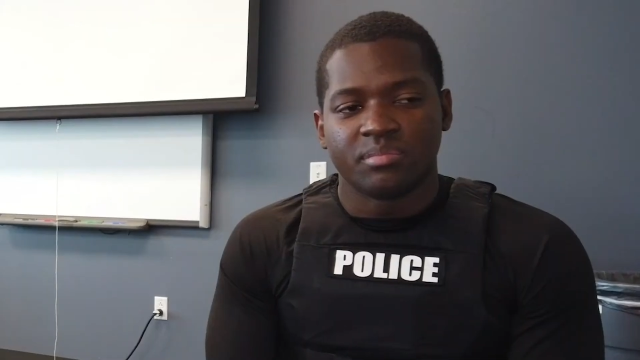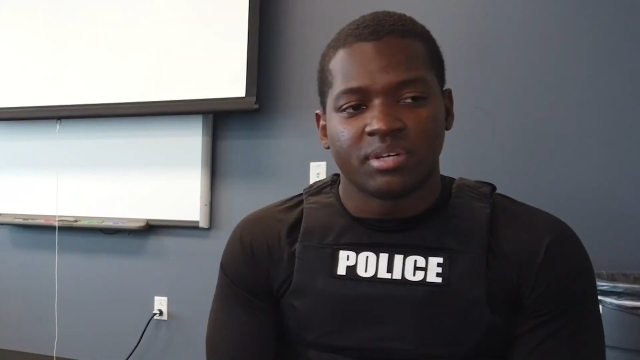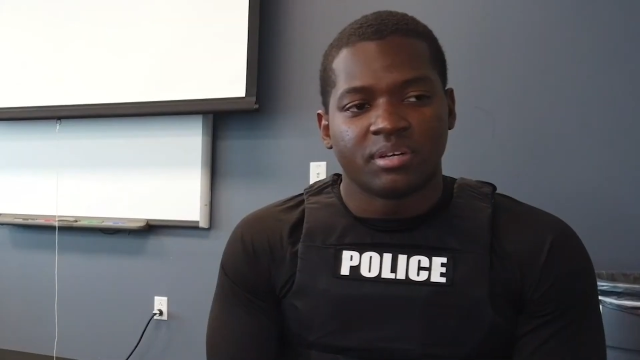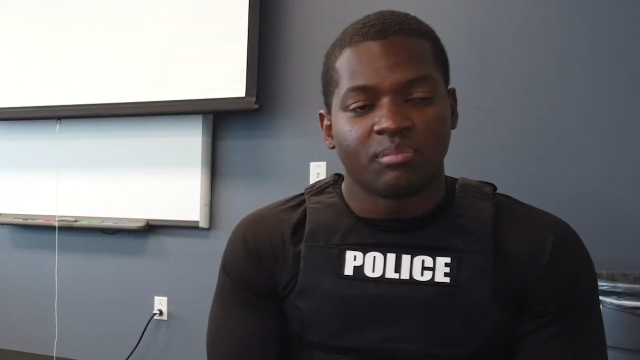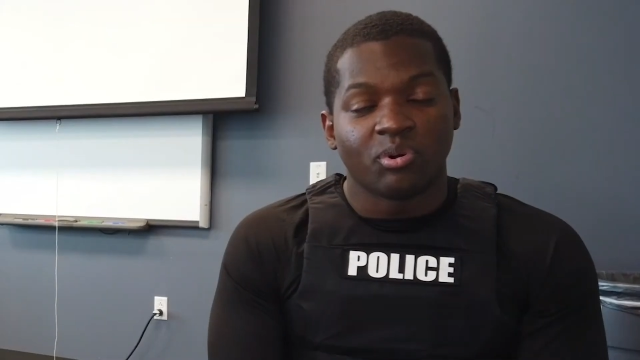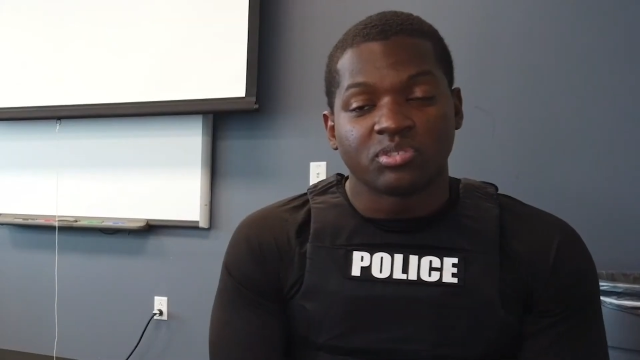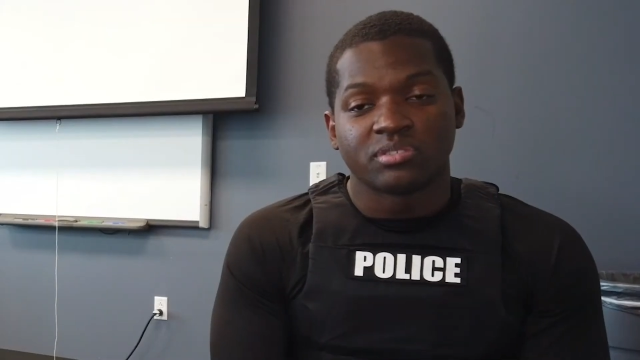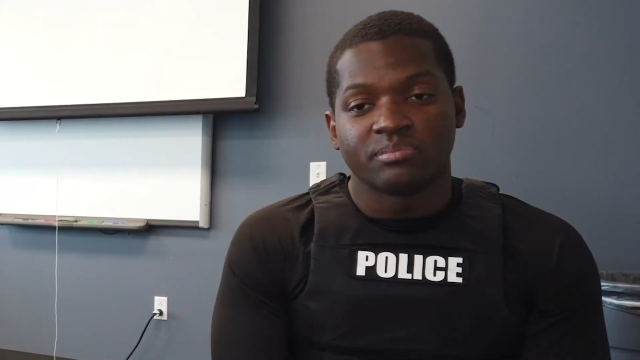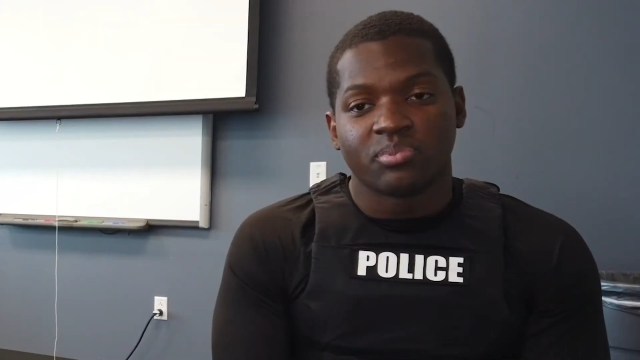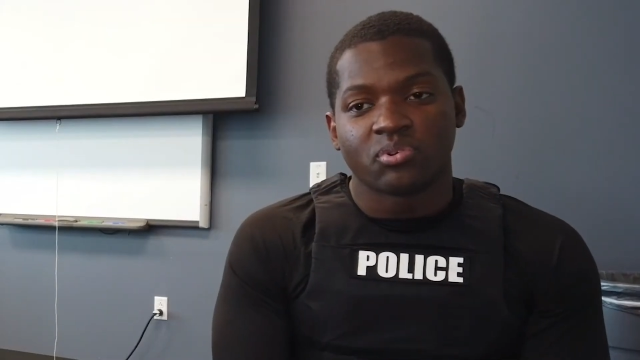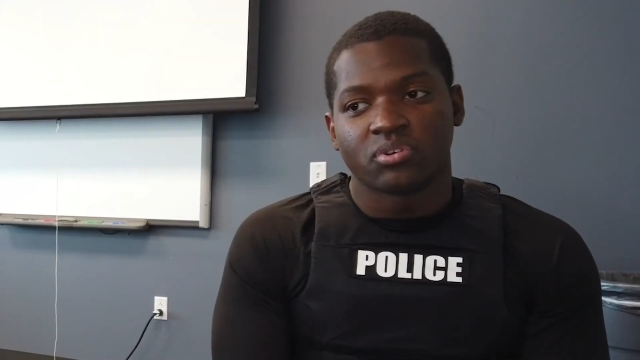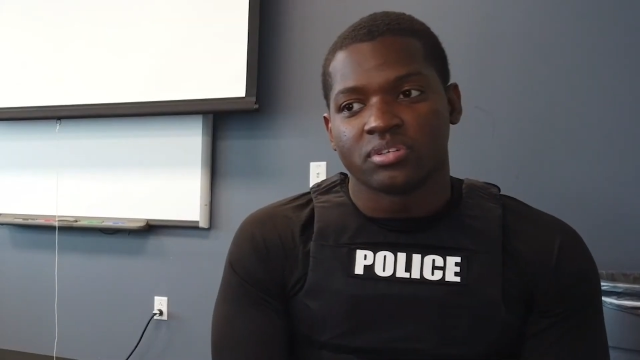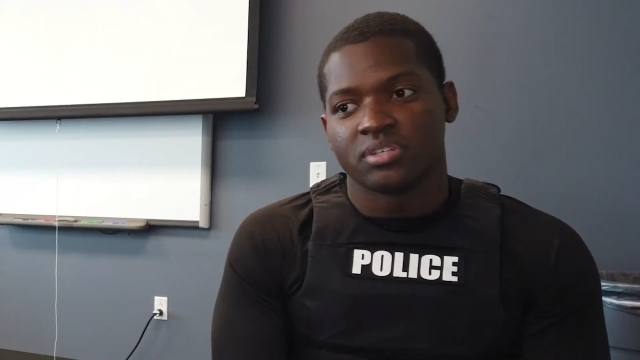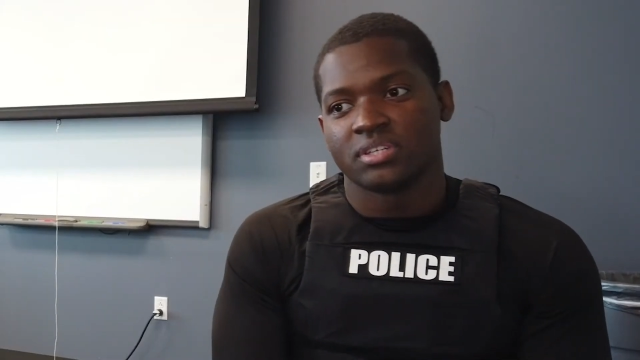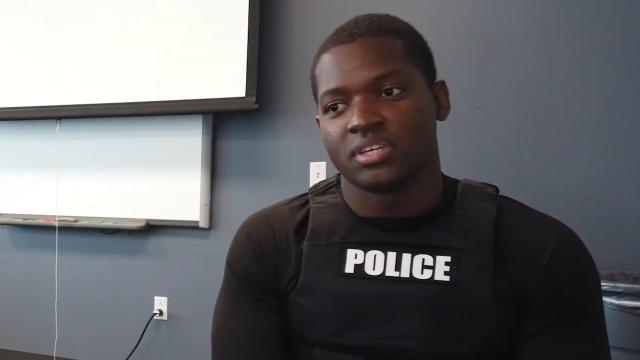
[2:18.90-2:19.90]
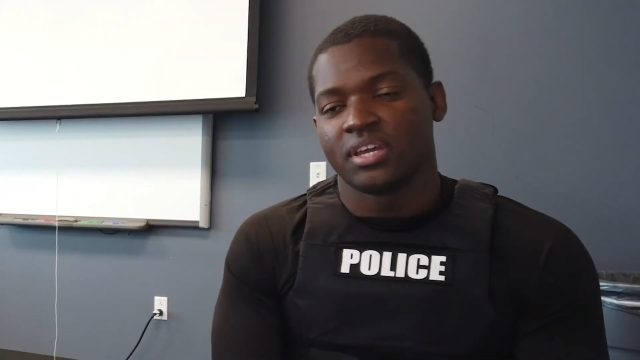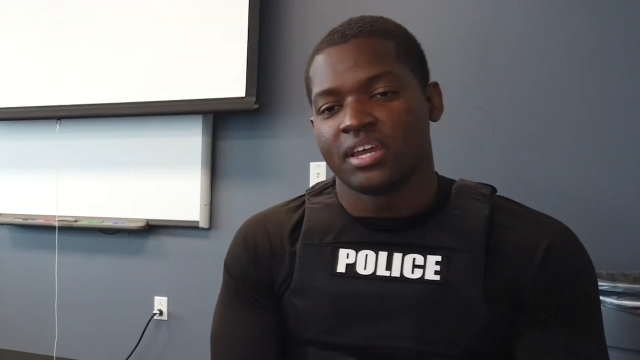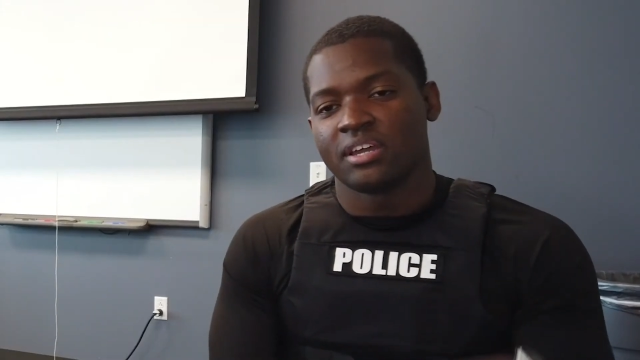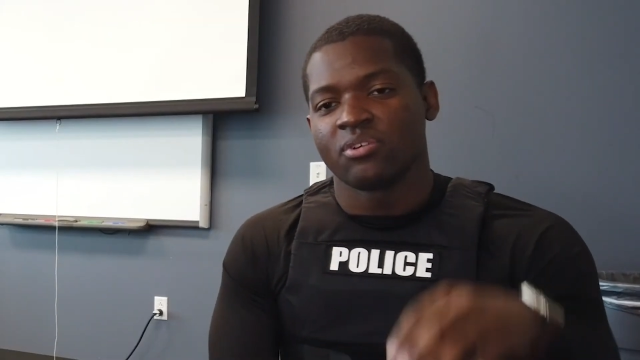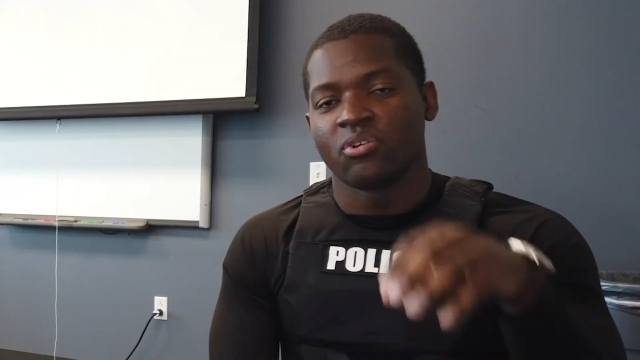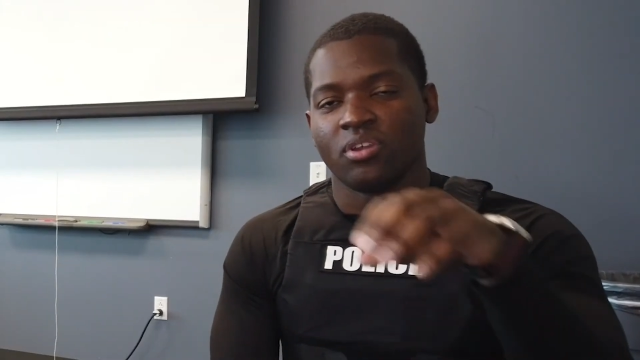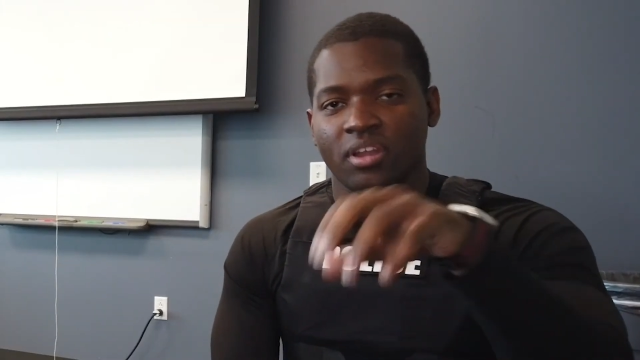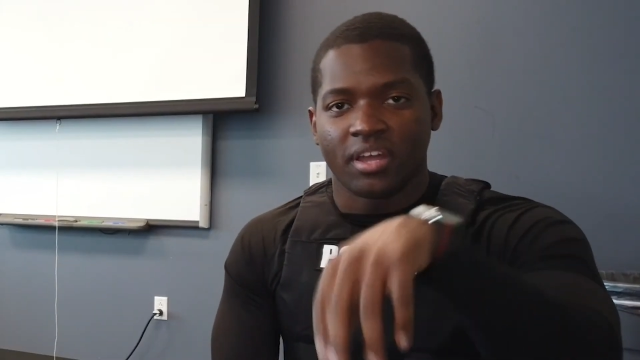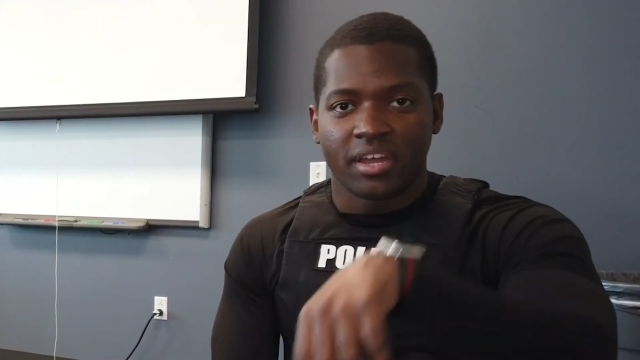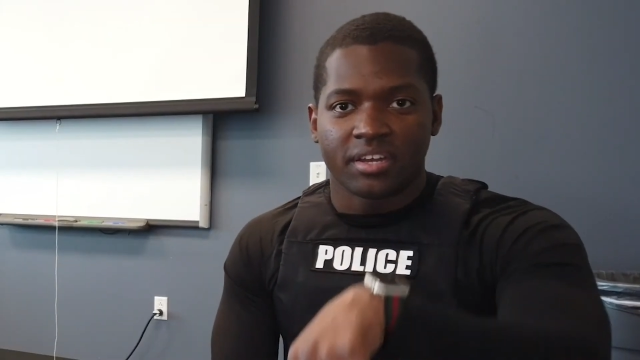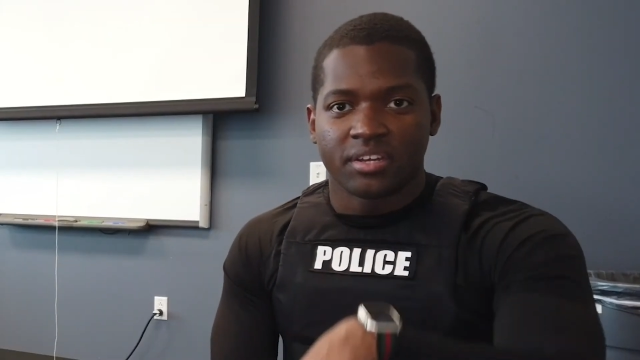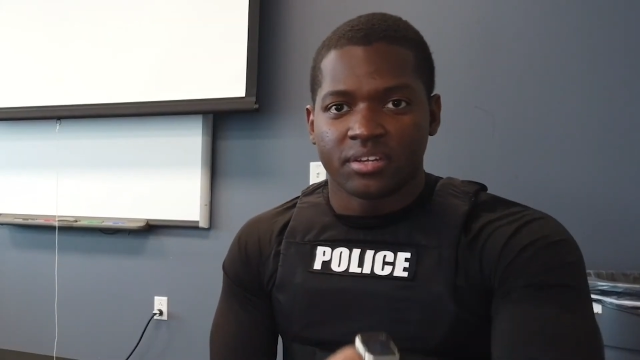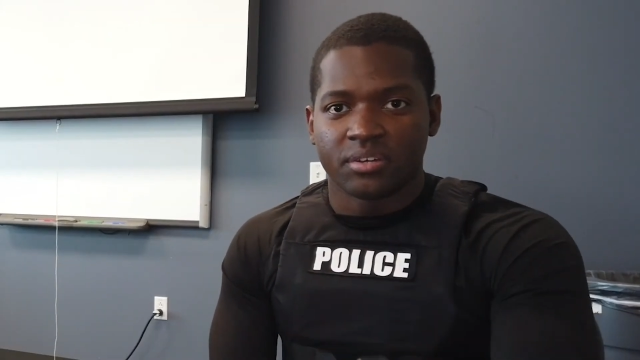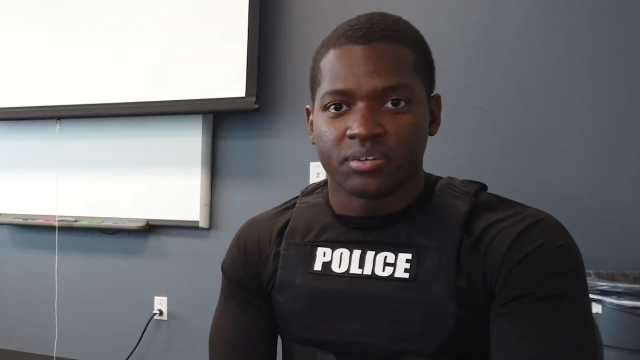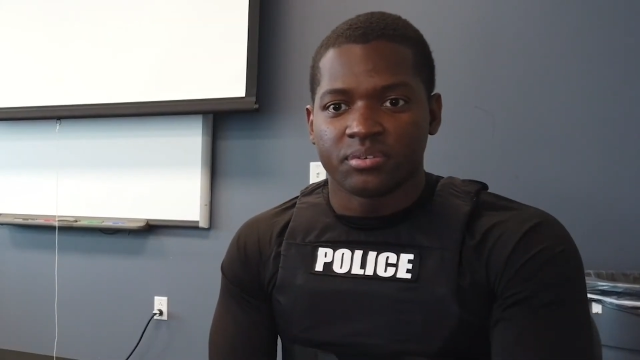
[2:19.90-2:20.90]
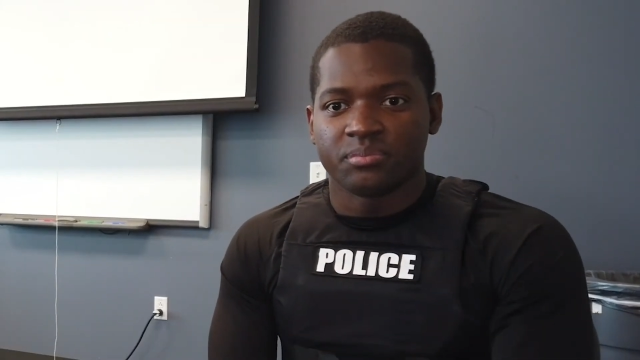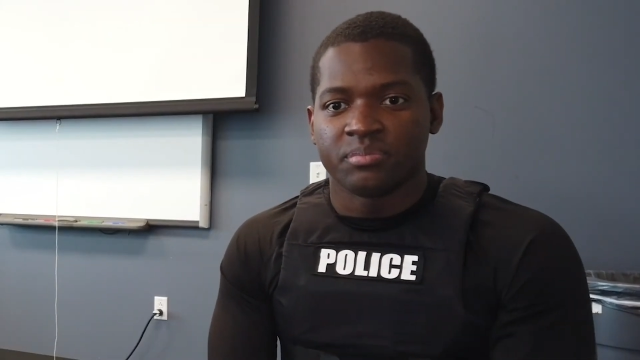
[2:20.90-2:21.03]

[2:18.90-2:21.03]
But most importantly, in Orlando,